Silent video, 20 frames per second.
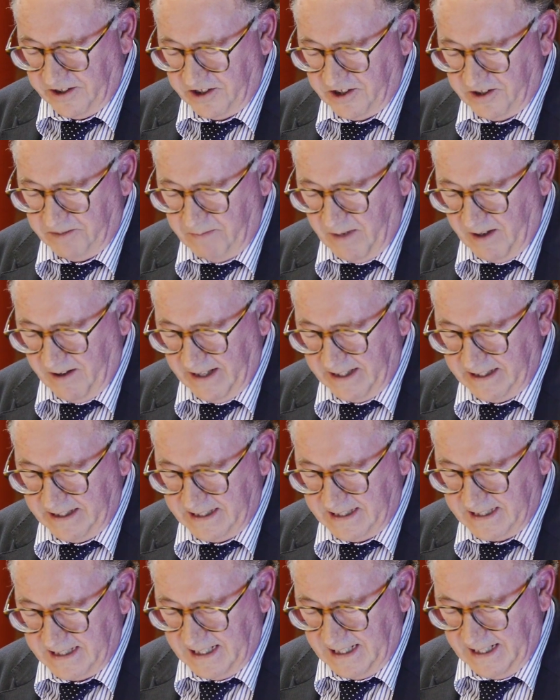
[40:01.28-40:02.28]
the spirit
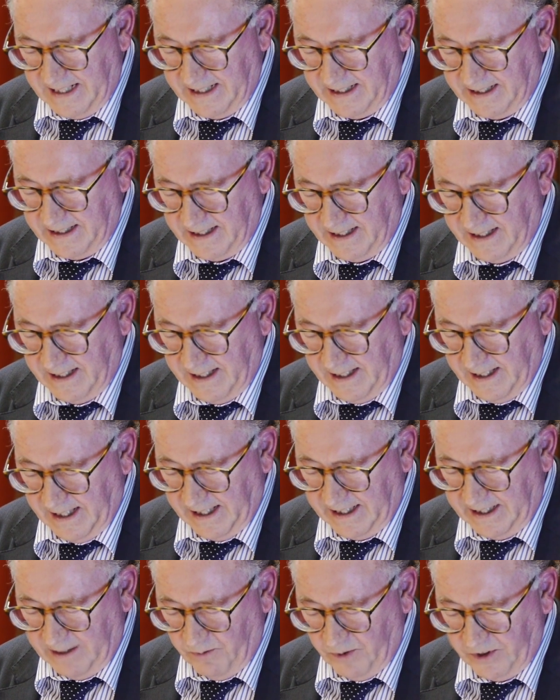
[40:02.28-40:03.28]
slid,
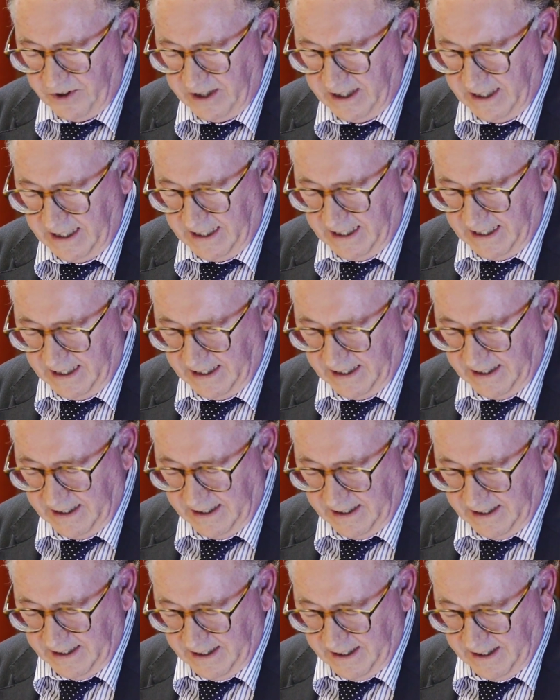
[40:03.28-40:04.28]
and it was he
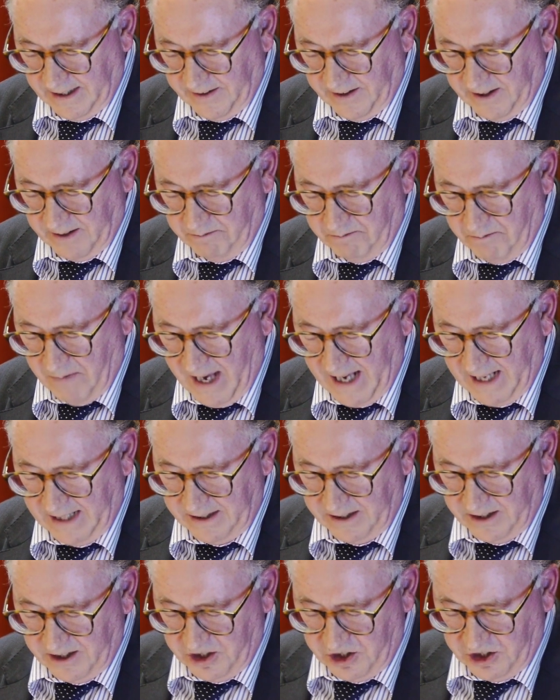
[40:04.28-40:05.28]
that
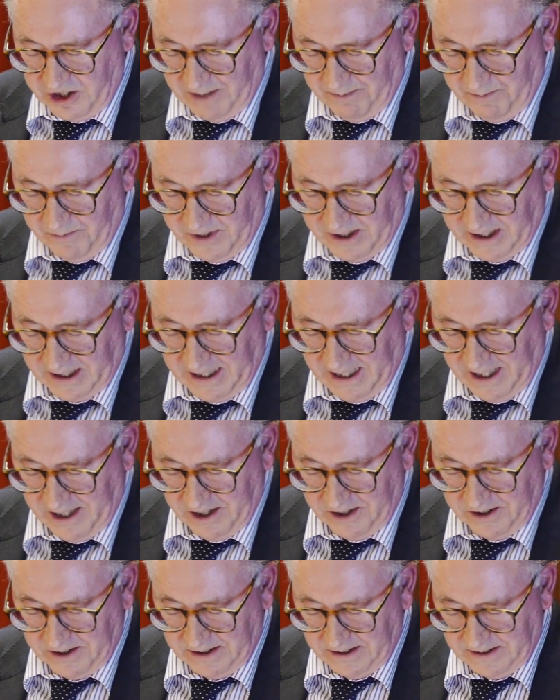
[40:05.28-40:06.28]
made the ship to
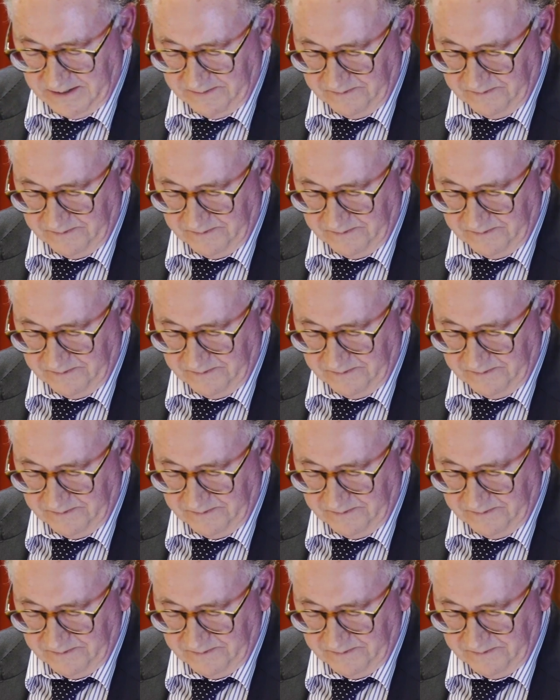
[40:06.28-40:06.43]
go.